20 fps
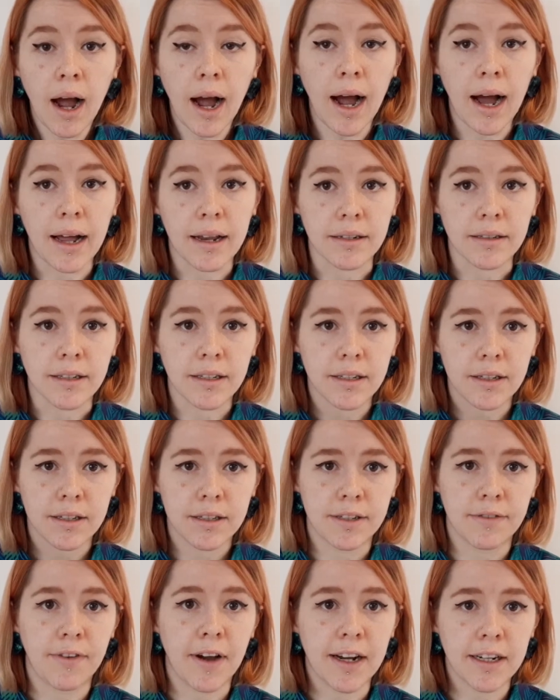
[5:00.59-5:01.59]
and
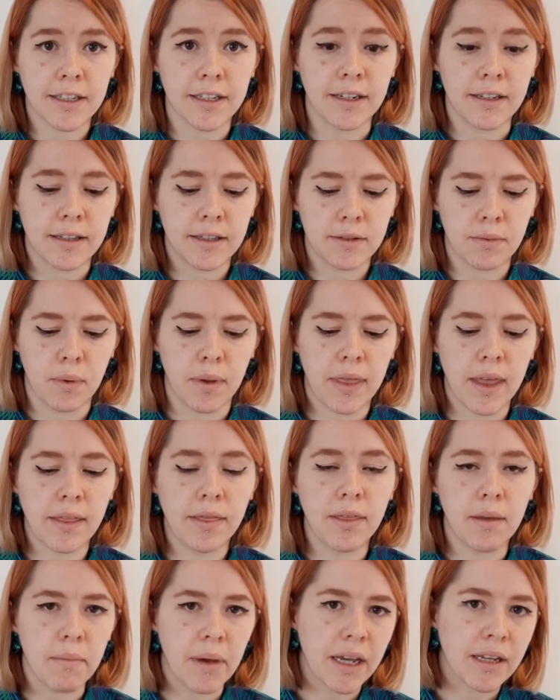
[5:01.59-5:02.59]
surfactants within
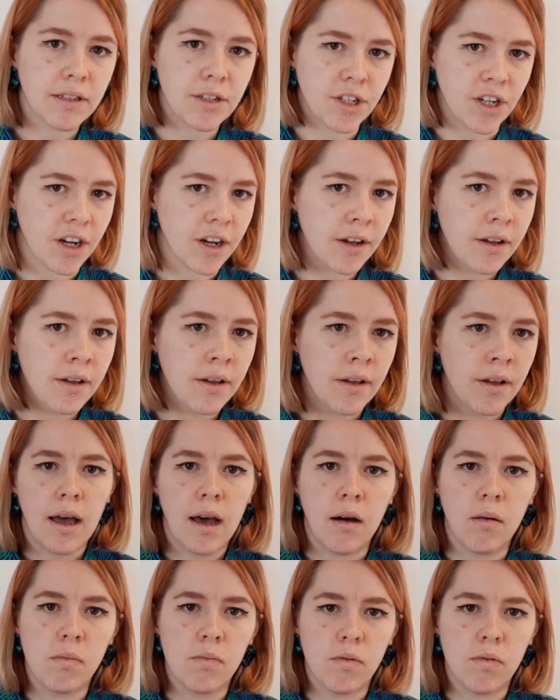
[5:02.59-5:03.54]
the mixture help